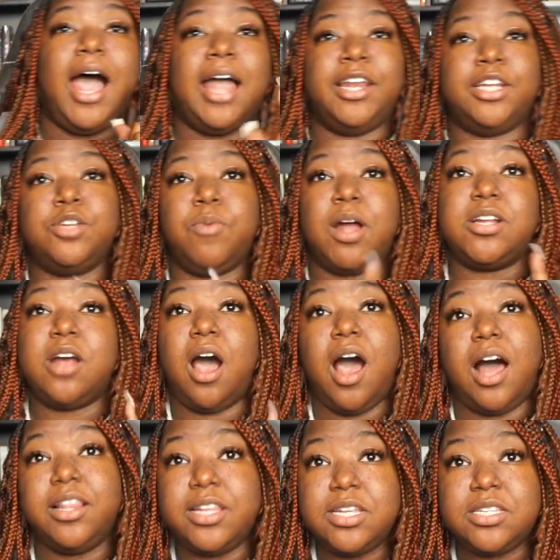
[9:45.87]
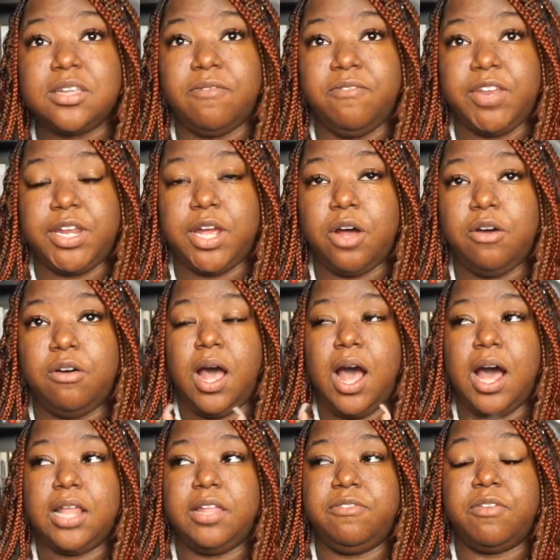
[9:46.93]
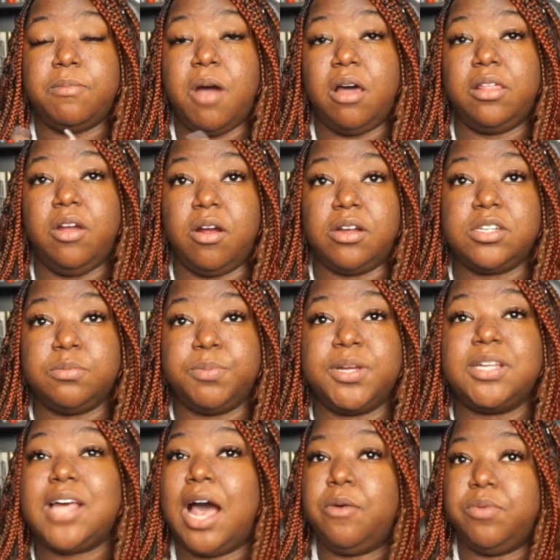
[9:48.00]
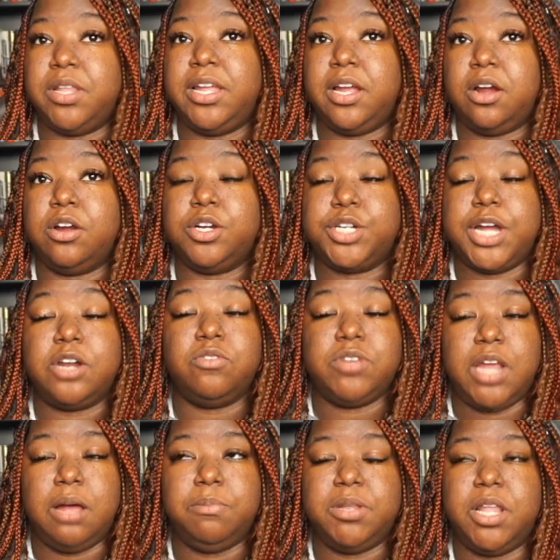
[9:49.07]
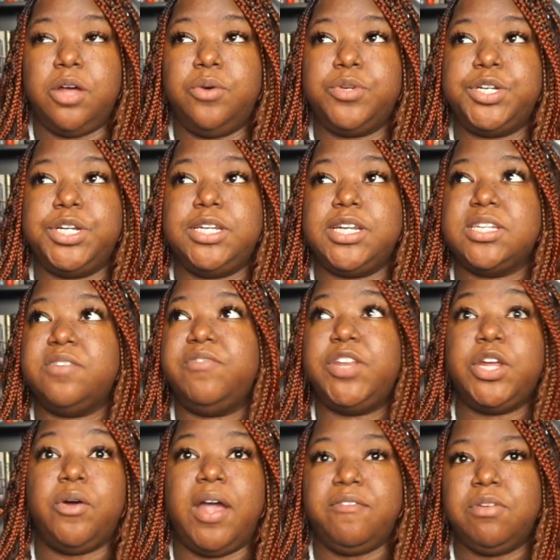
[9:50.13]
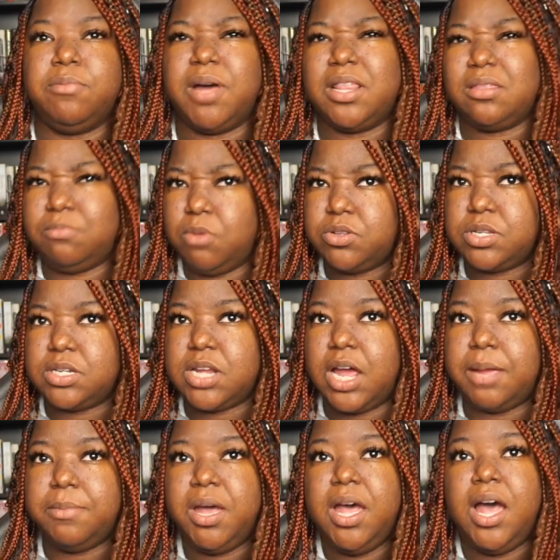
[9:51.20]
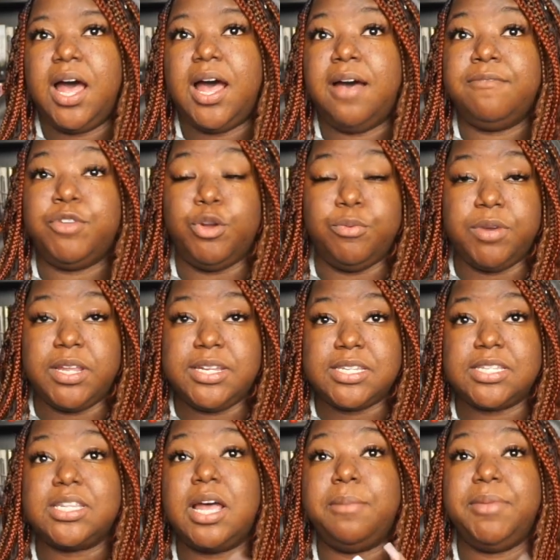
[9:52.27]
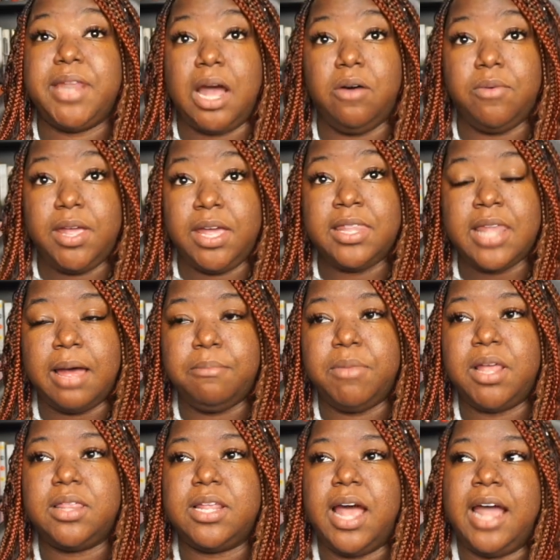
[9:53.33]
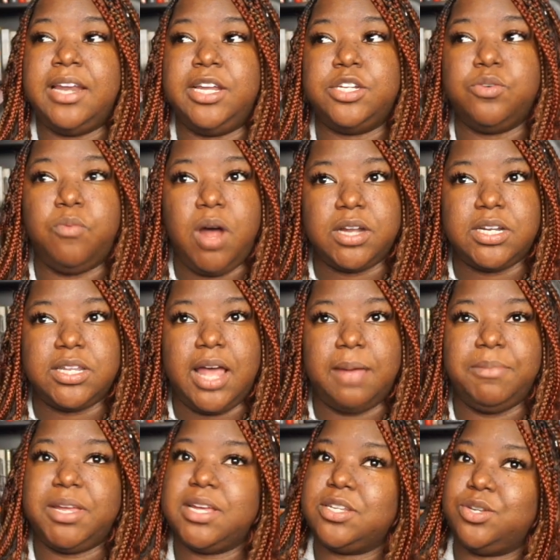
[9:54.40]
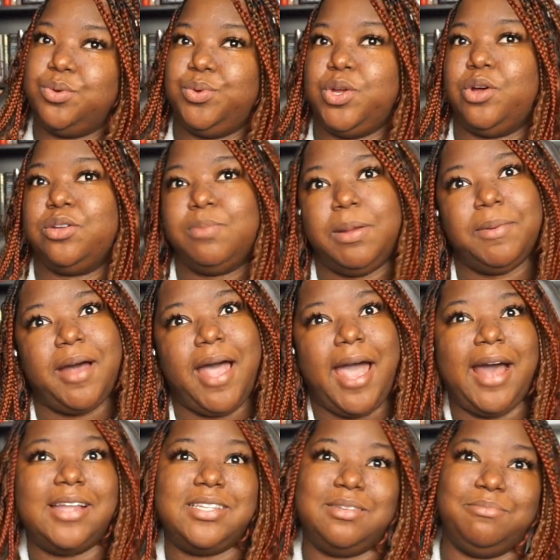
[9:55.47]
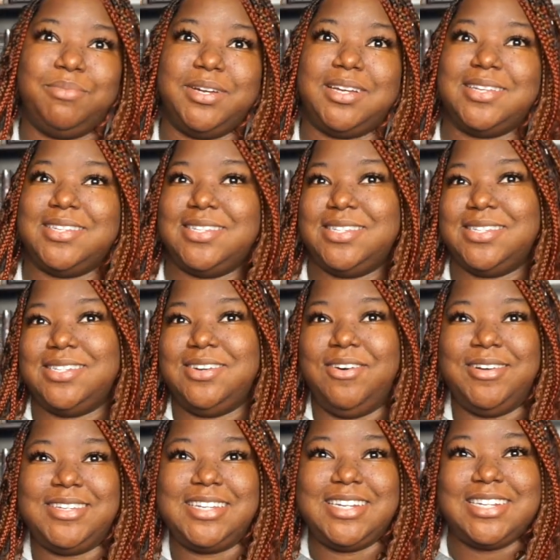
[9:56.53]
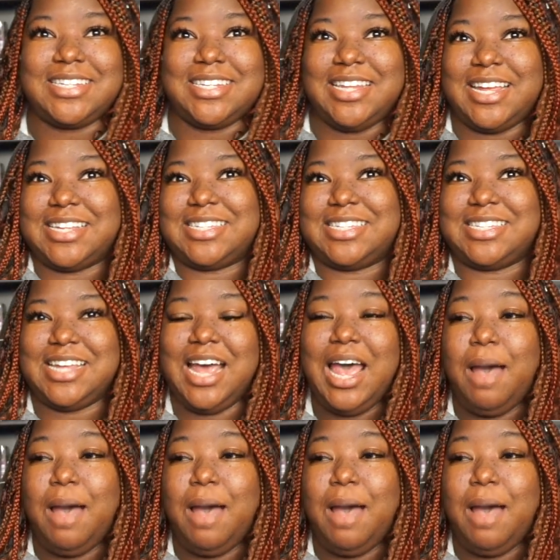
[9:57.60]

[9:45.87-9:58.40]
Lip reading: I need to watch Holly's video, Holly from Holly Hearts Book. I will link her channel down below. She does a video every month most of the time of new releases coming out in that month. I need to watch that because who knows, maybe I'll add some books onto this list.